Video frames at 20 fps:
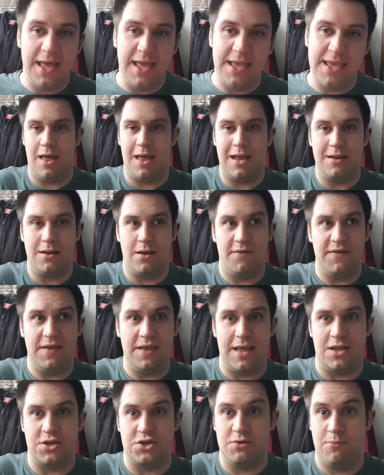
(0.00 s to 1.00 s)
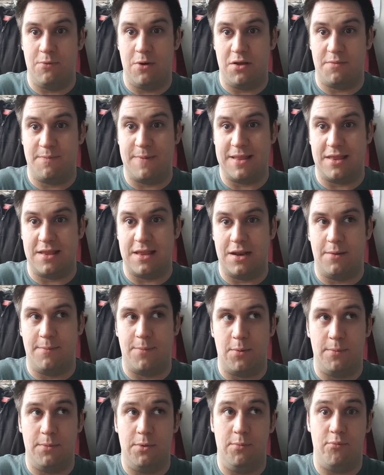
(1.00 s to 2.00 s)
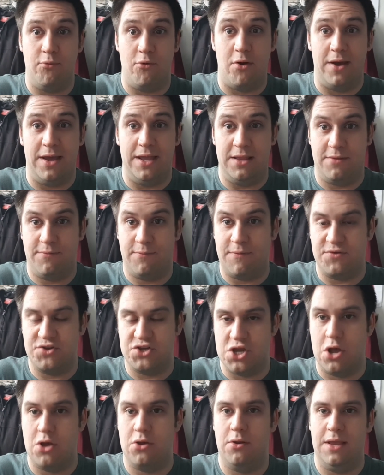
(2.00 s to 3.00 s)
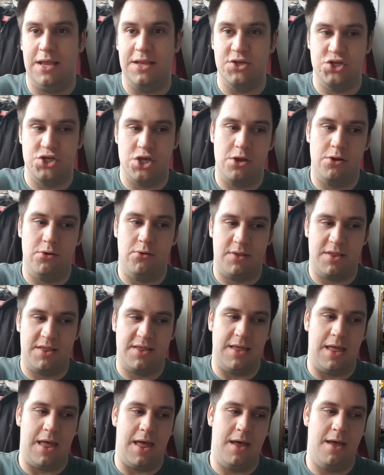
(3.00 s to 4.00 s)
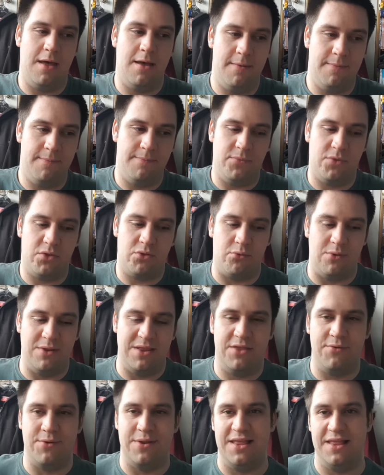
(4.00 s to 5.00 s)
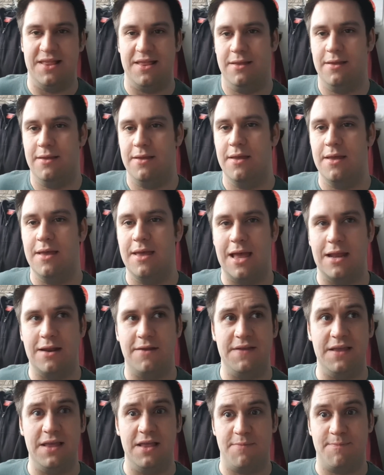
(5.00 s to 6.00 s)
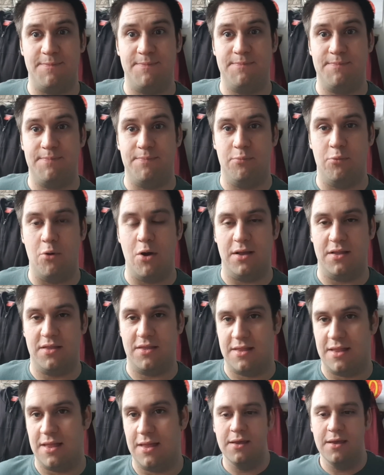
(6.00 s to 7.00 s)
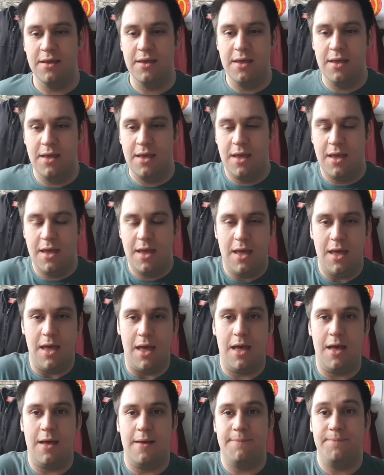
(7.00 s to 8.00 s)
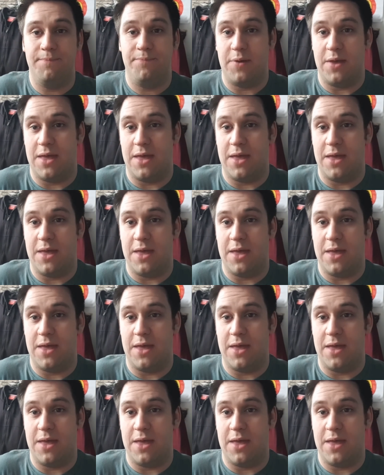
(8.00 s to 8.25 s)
And I think it actually works better than Abominable Bride with Sherlock's 2020. And I think it works. But